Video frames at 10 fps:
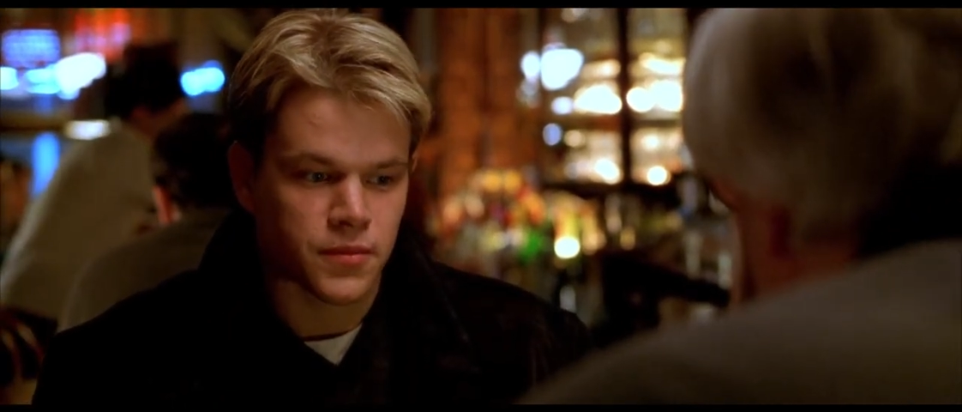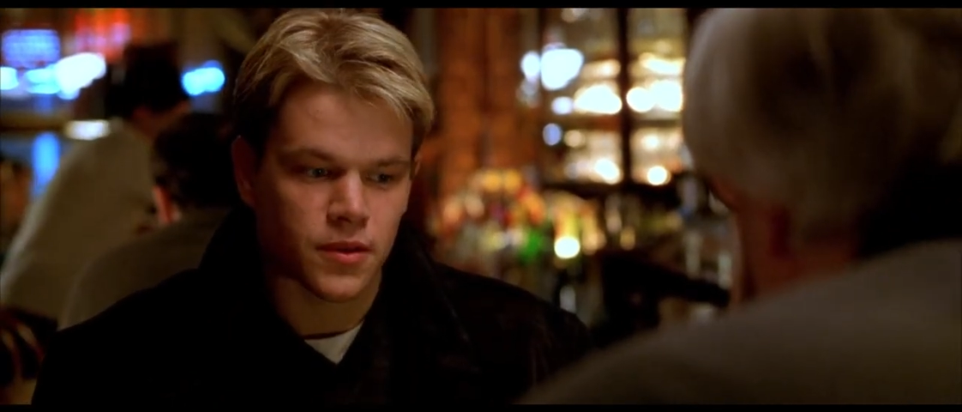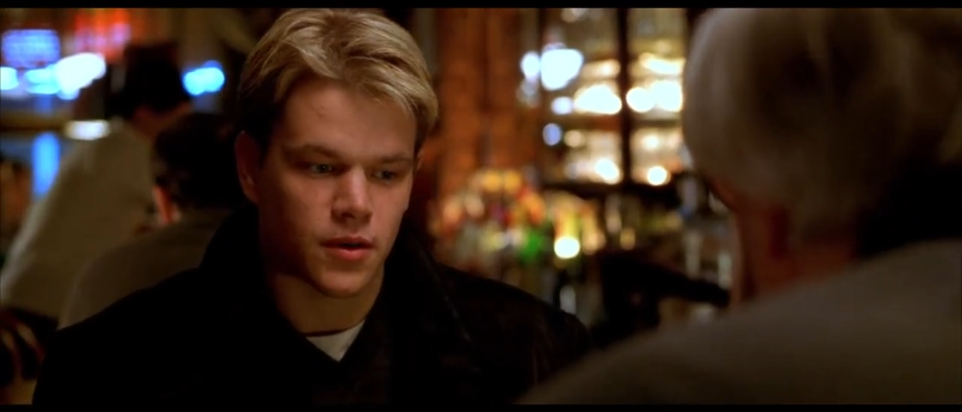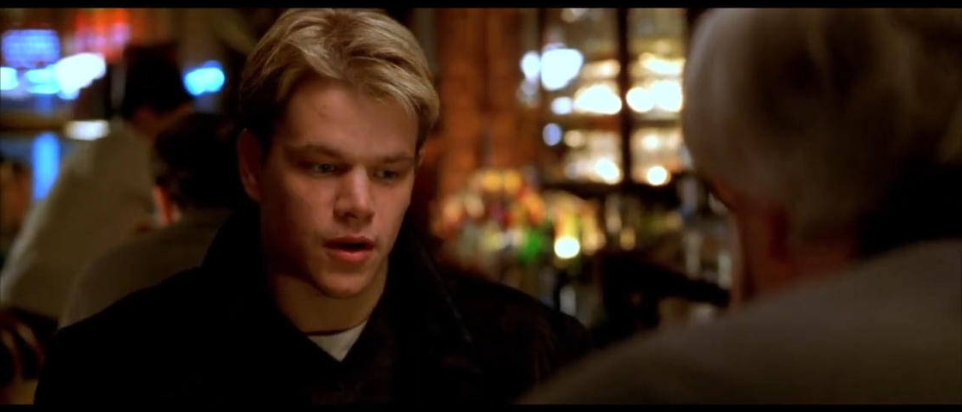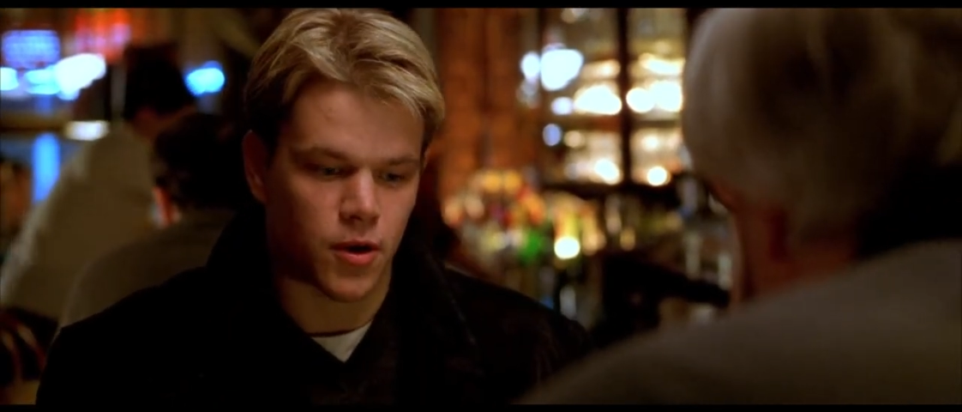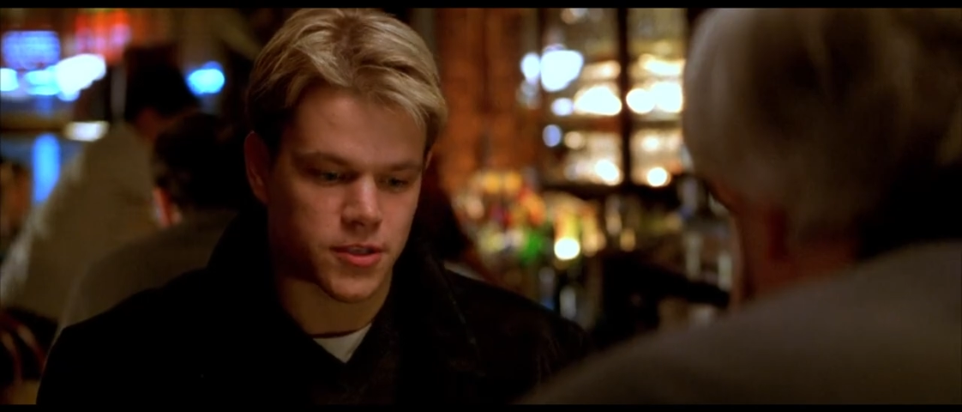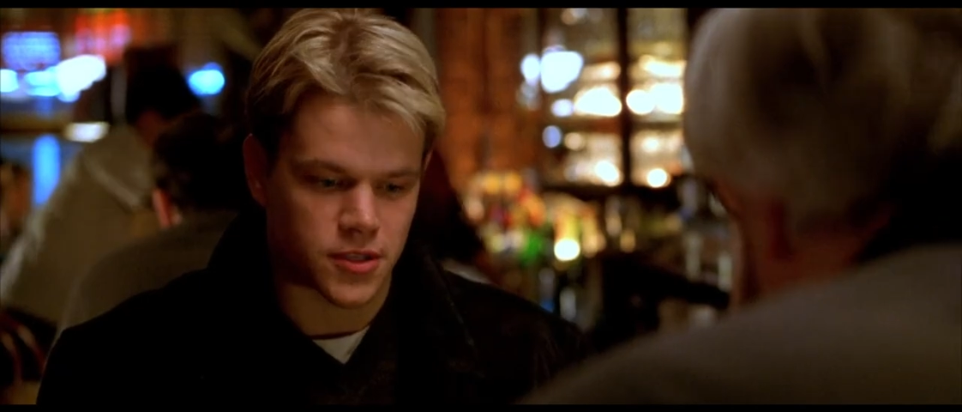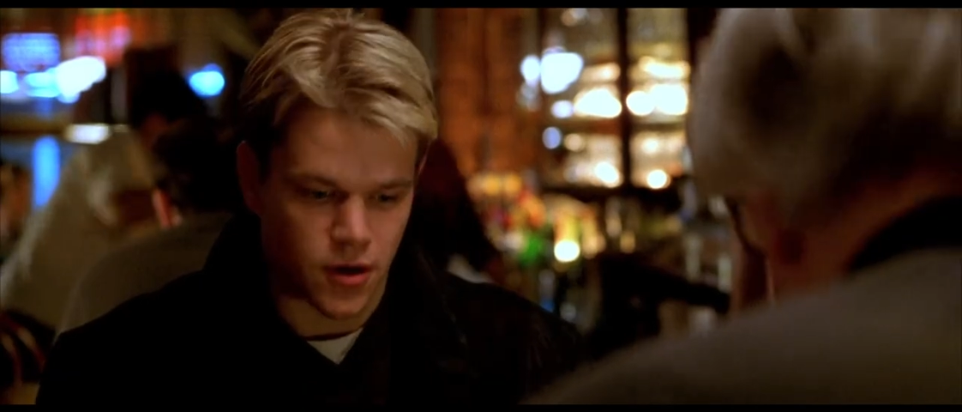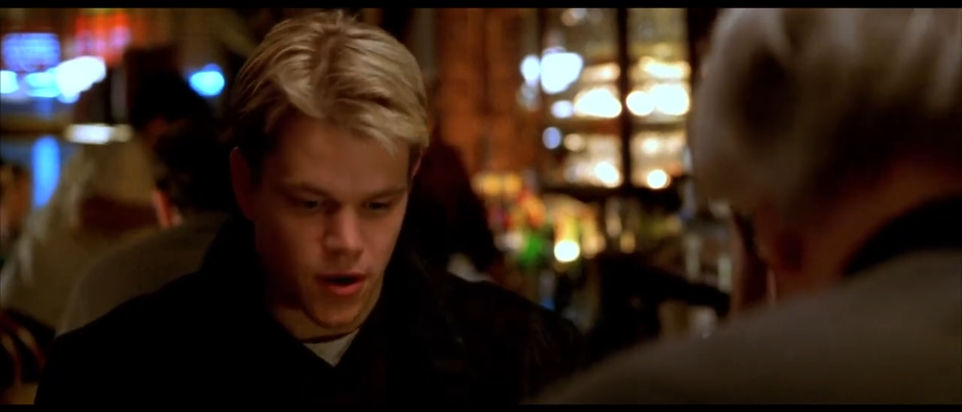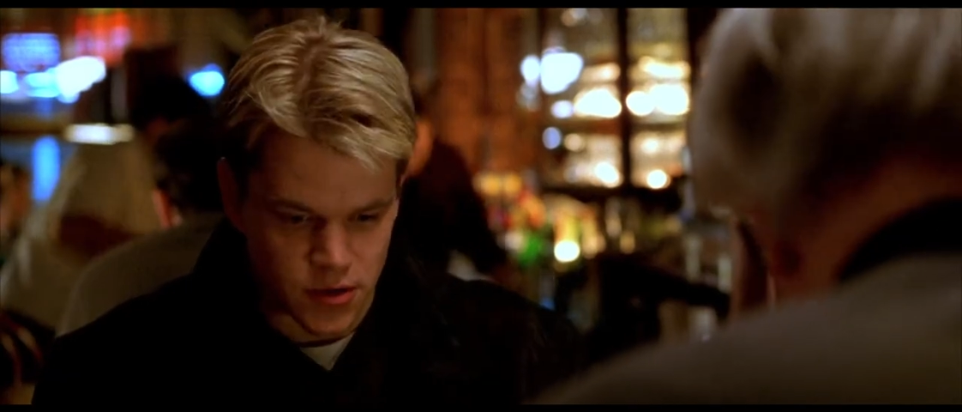I watched the
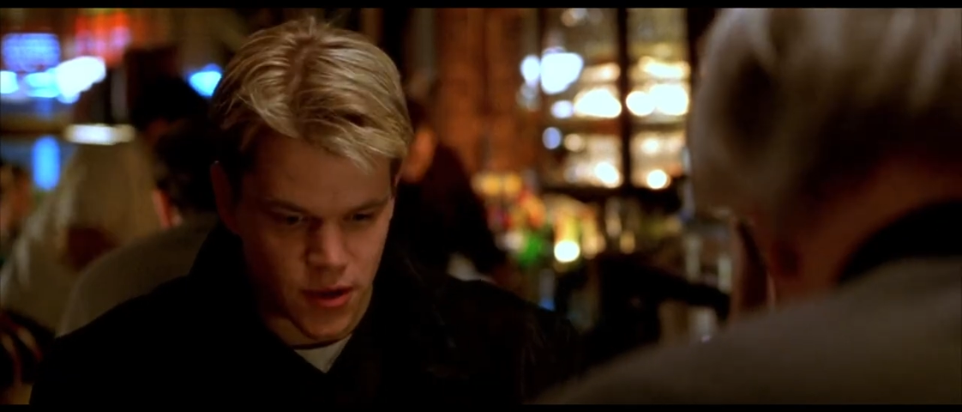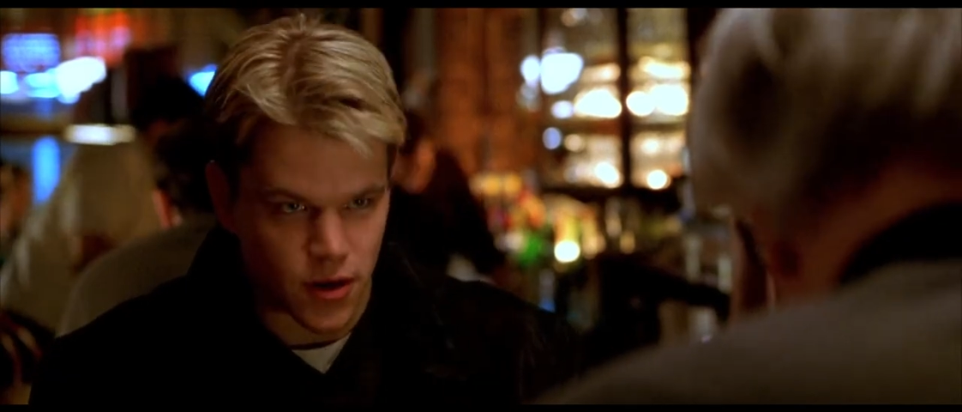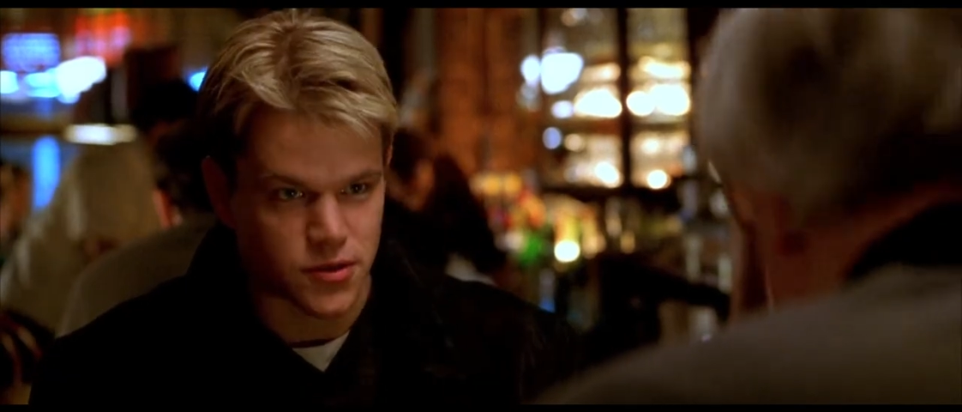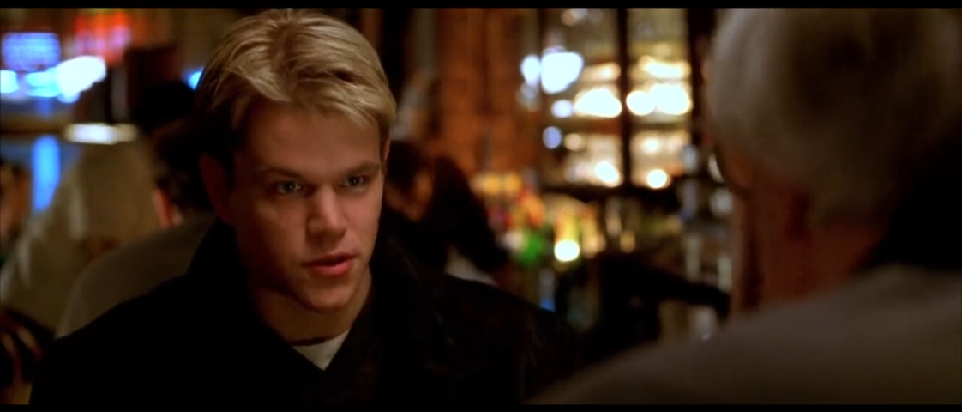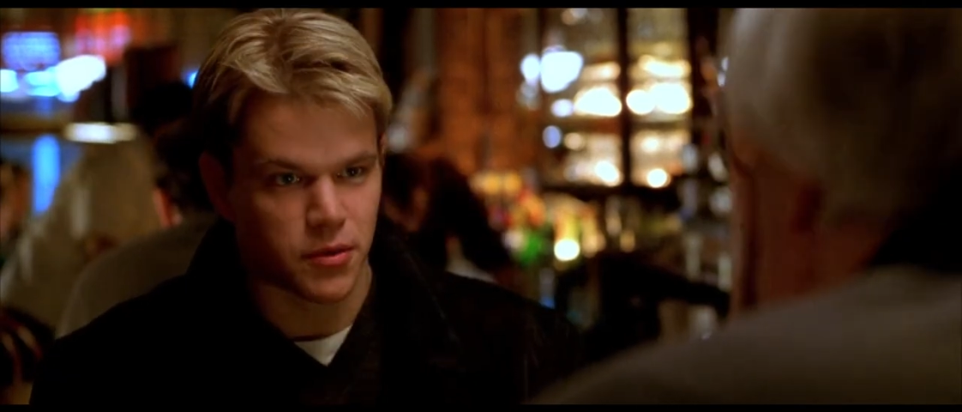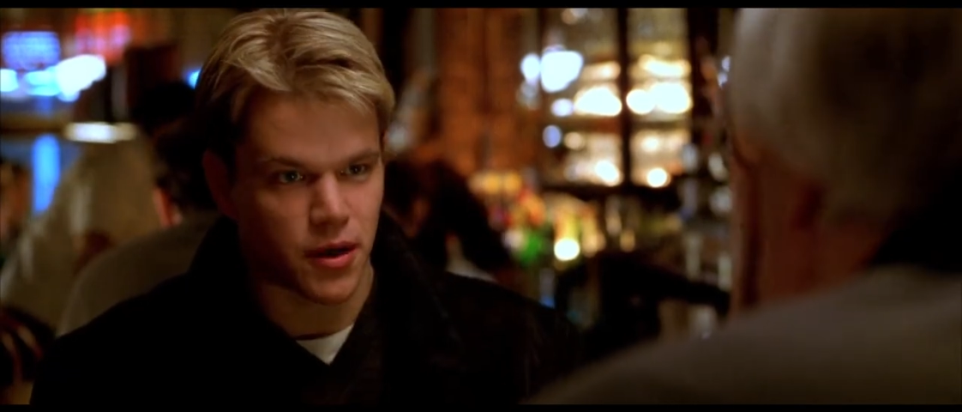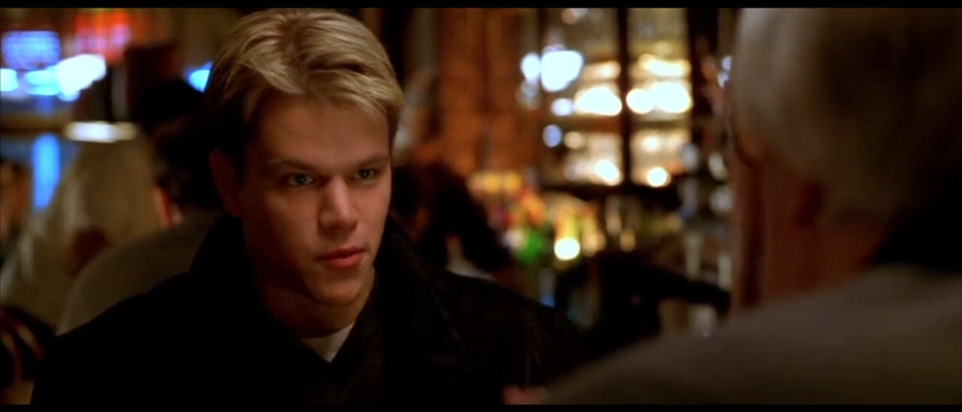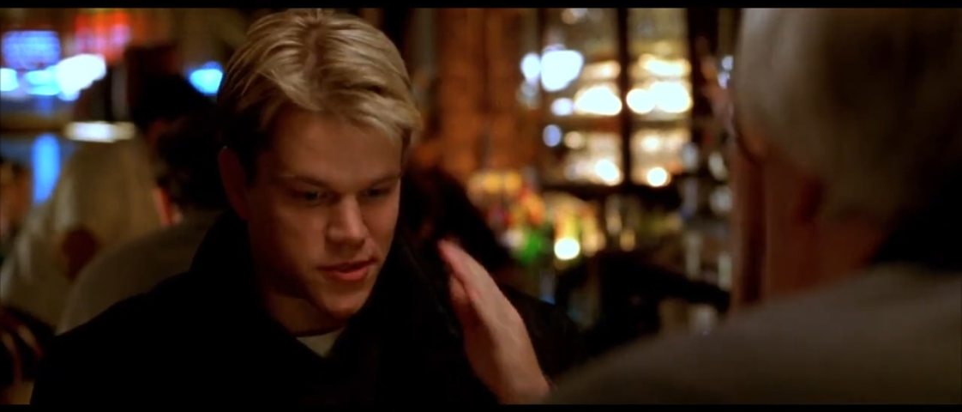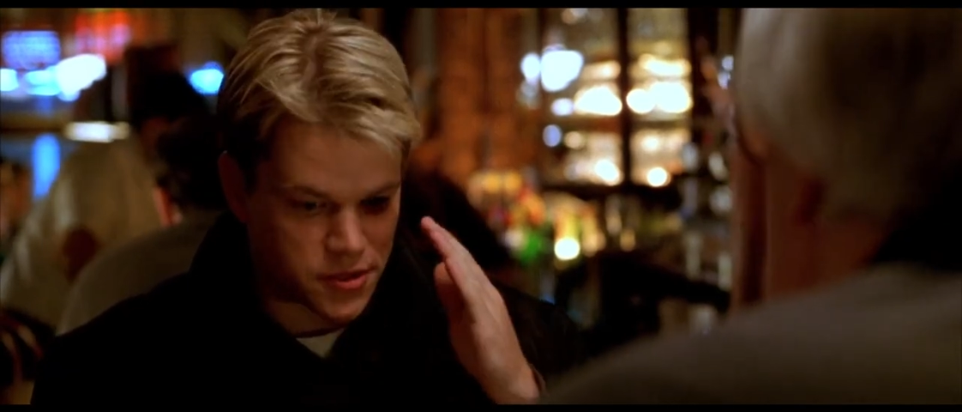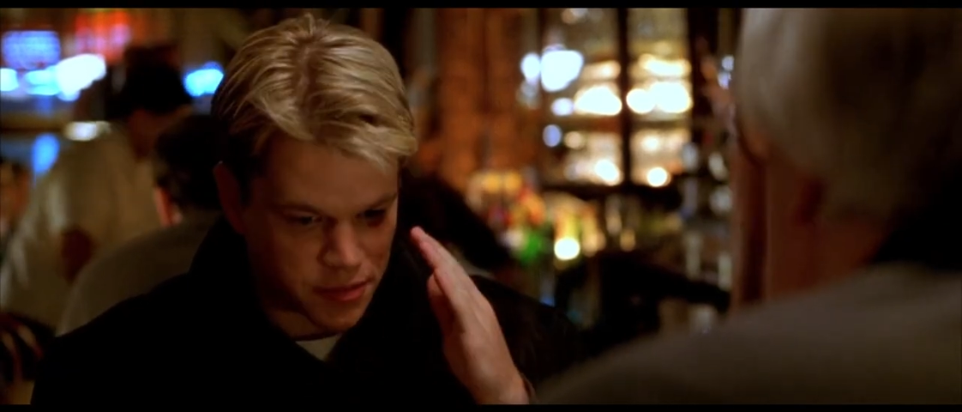cards also, but I
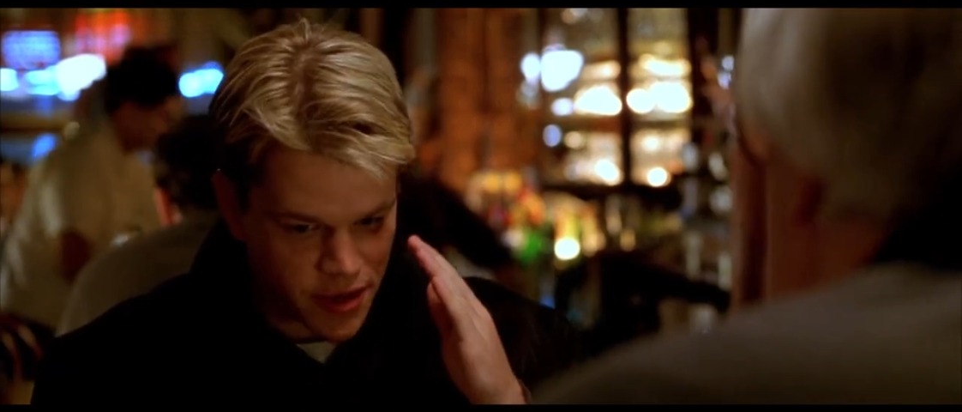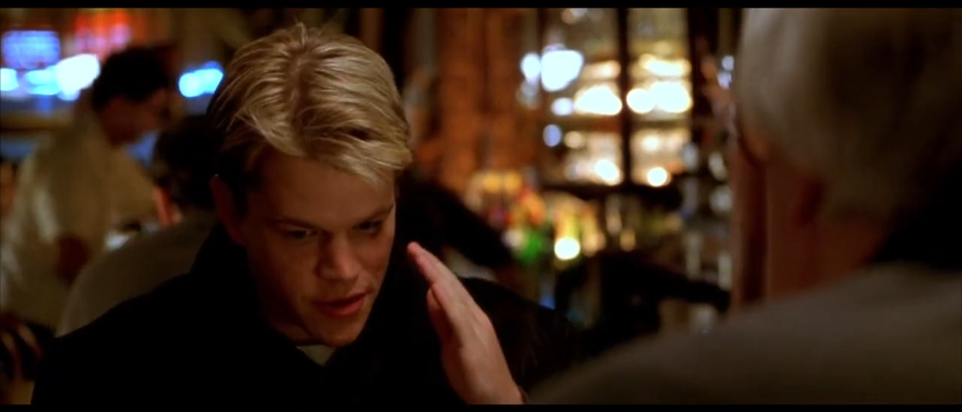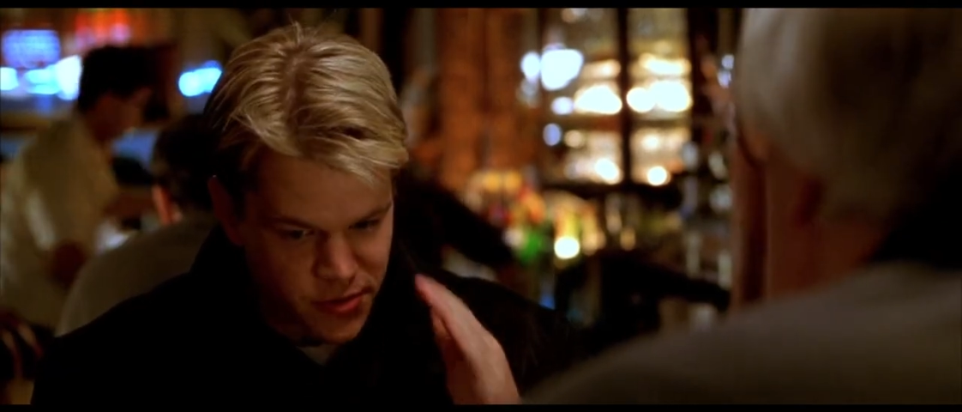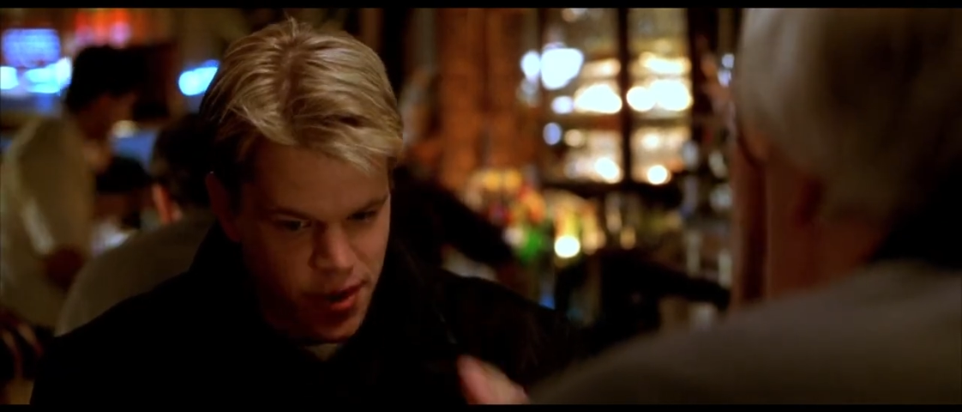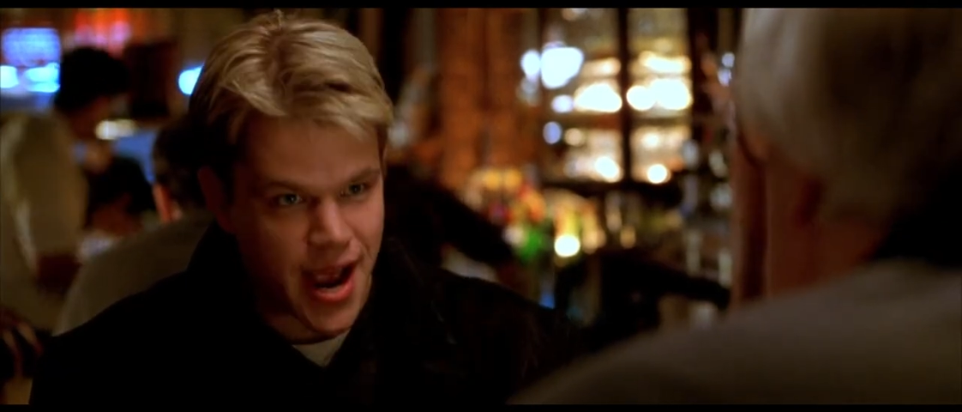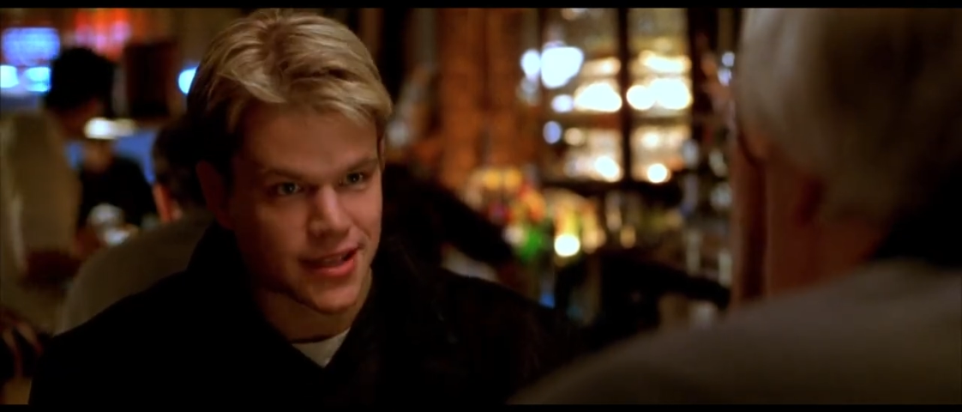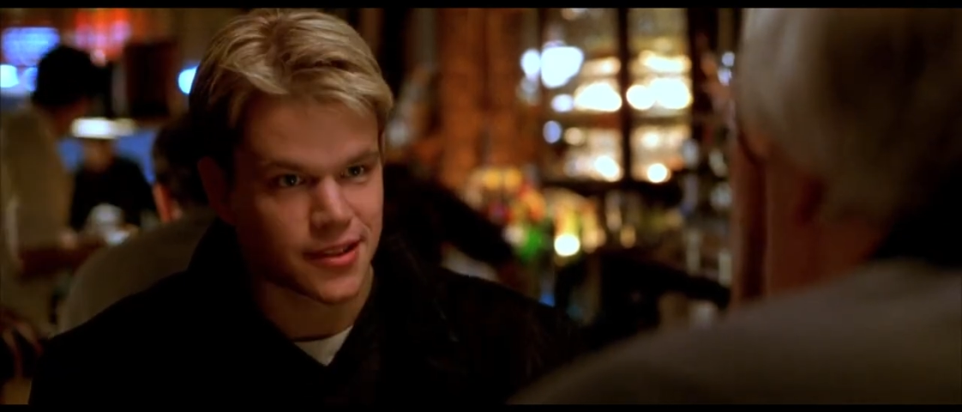watched the players reacting